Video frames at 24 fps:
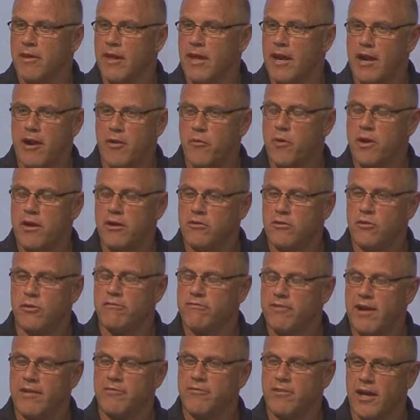And I don't want to do
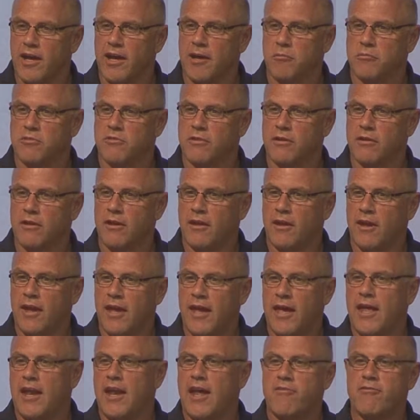it 5 times.
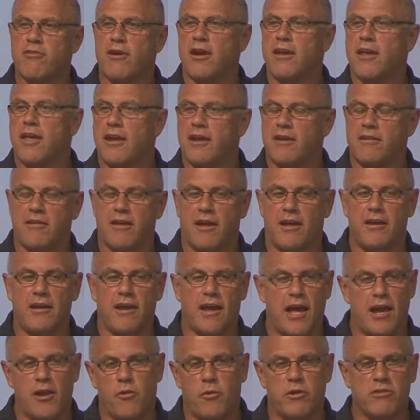And after I get it
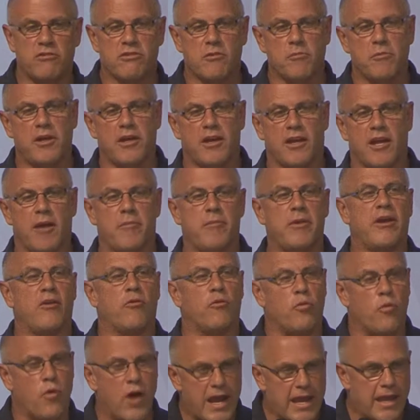done, I don't want somebody to come in
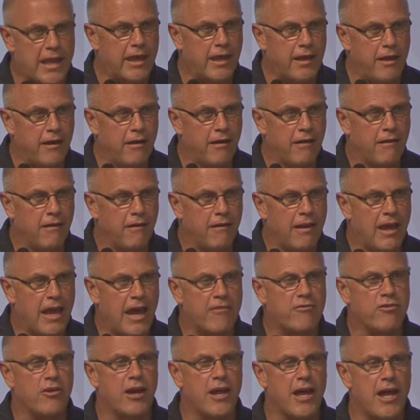and wreck it
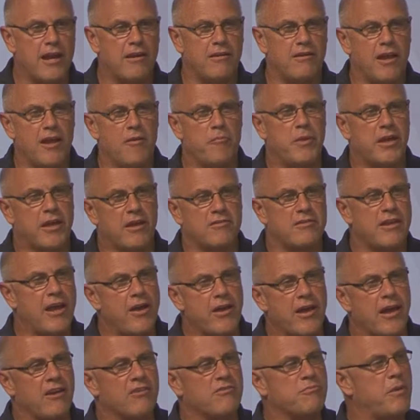after I got it done, because now
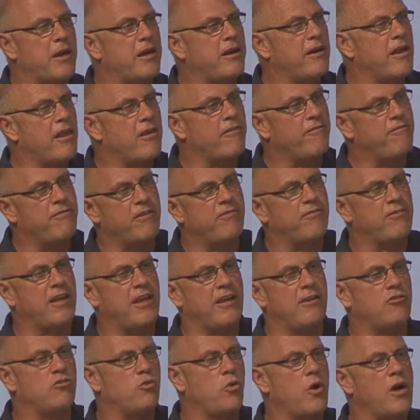I got to spend another
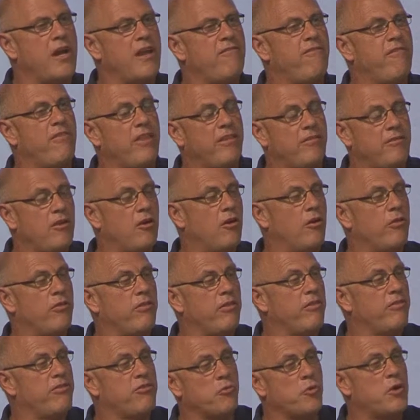15, 20, you know,
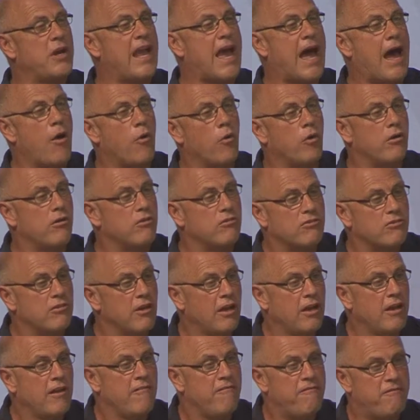3 hours
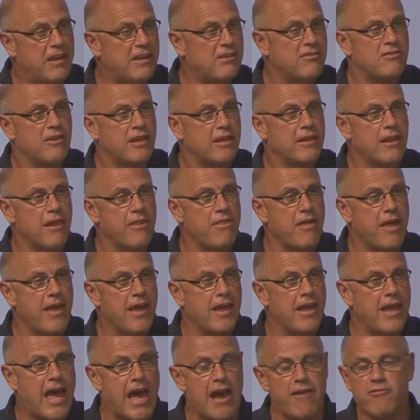fixing the
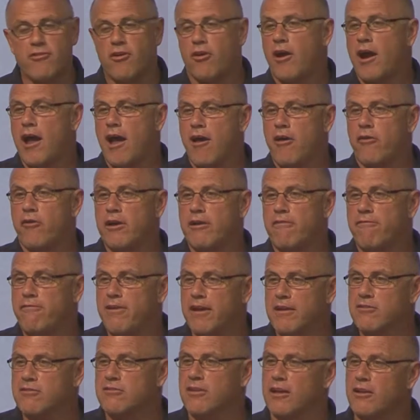thing after I already
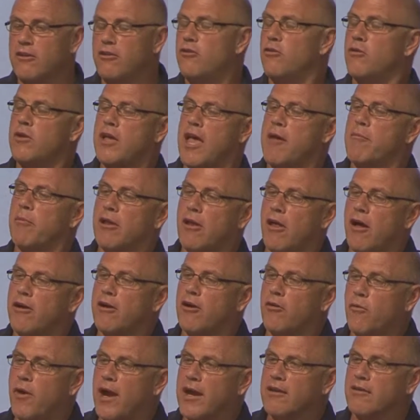fixed it and you came
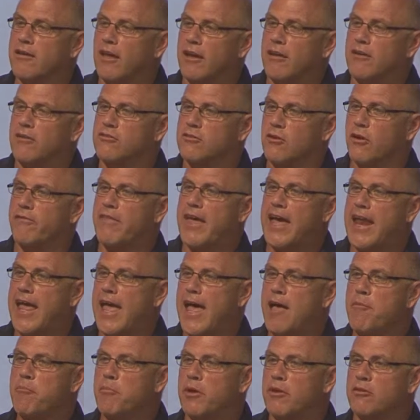along and wrecked it. And so if that
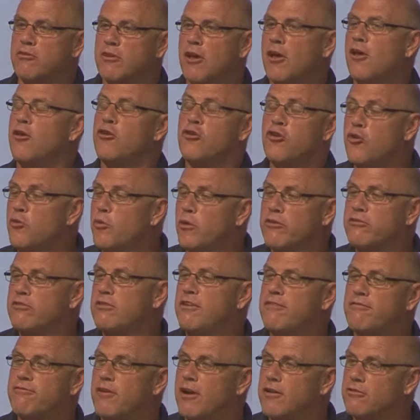happens, you will
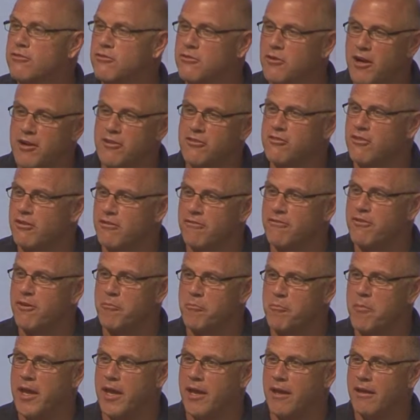see frustration
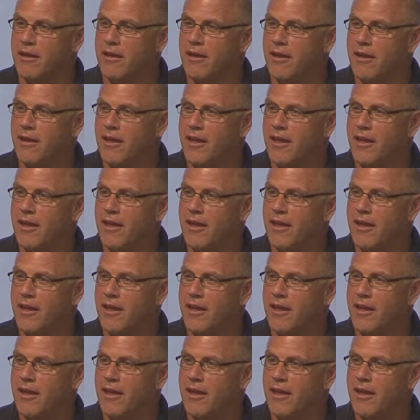from me.